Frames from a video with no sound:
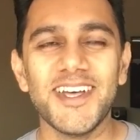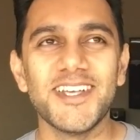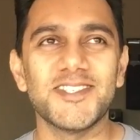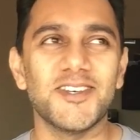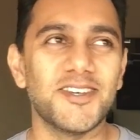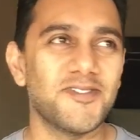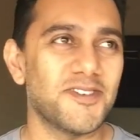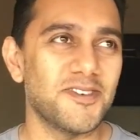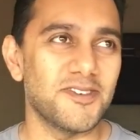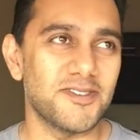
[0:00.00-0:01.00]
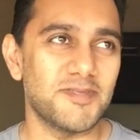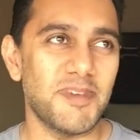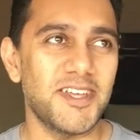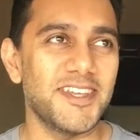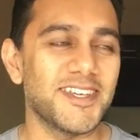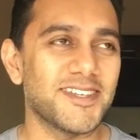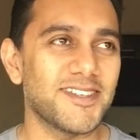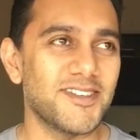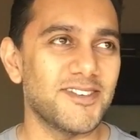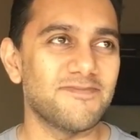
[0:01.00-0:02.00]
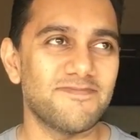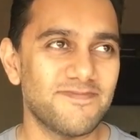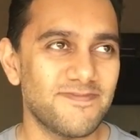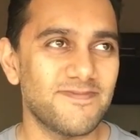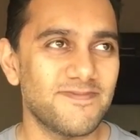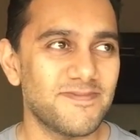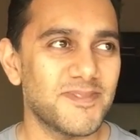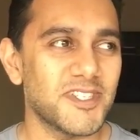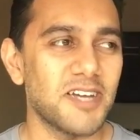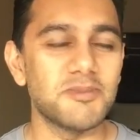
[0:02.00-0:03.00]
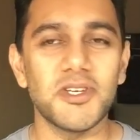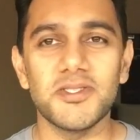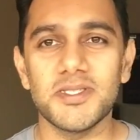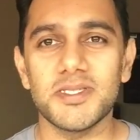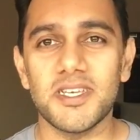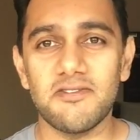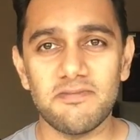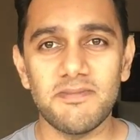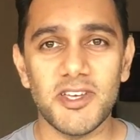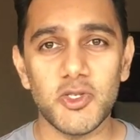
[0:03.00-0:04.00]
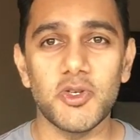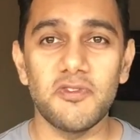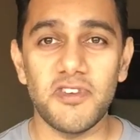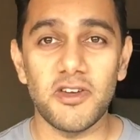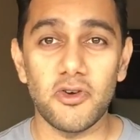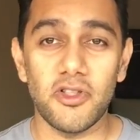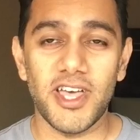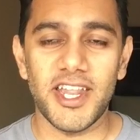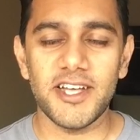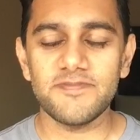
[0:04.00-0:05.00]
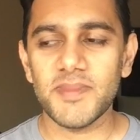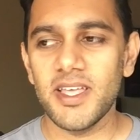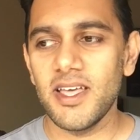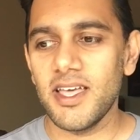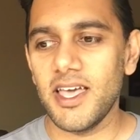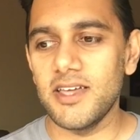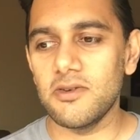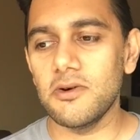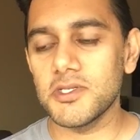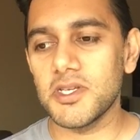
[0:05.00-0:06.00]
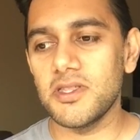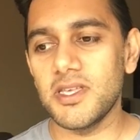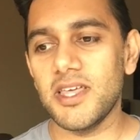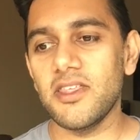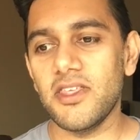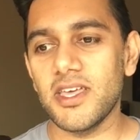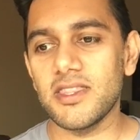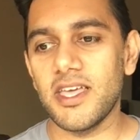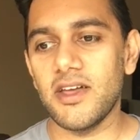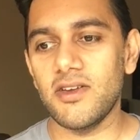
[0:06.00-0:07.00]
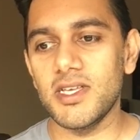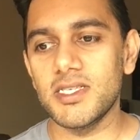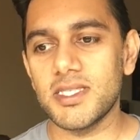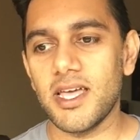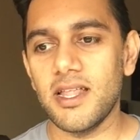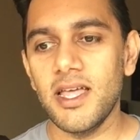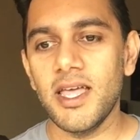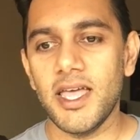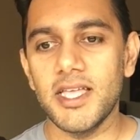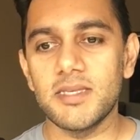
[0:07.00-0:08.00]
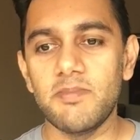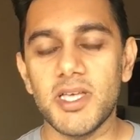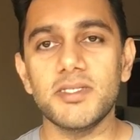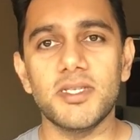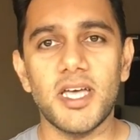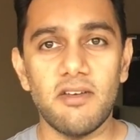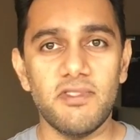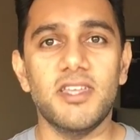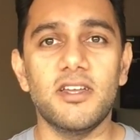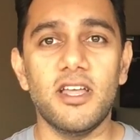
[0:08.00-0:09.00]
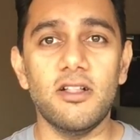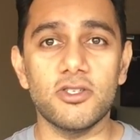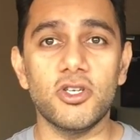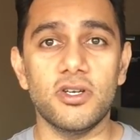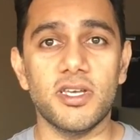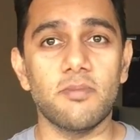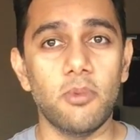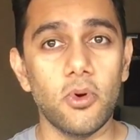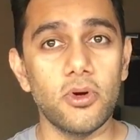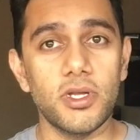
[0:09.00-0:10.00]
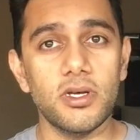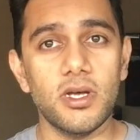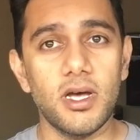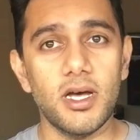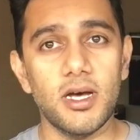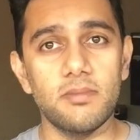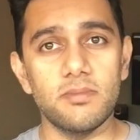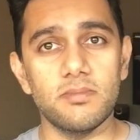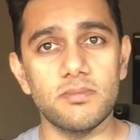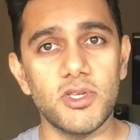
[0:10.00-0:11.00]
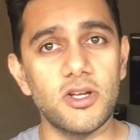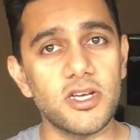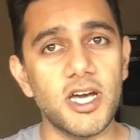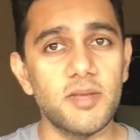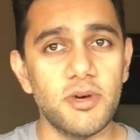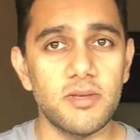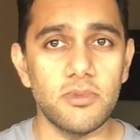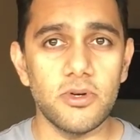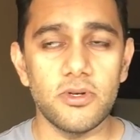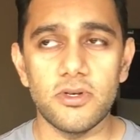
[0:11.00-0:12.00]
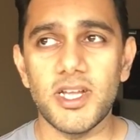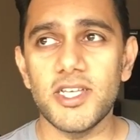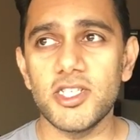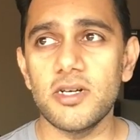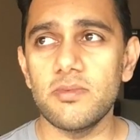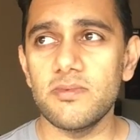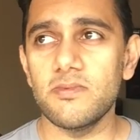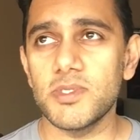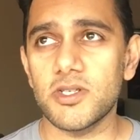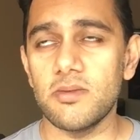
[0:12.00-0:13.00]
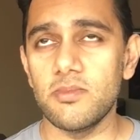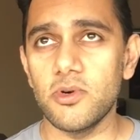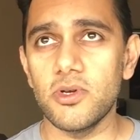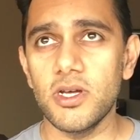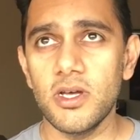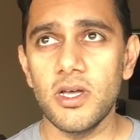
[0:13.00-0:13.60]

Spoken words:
So if you're spanning, time zones and stuff, make sure you figure all that out. And also the other thing there is that it's best to have then an electronic board, a Kanban board or an Agile Scrum board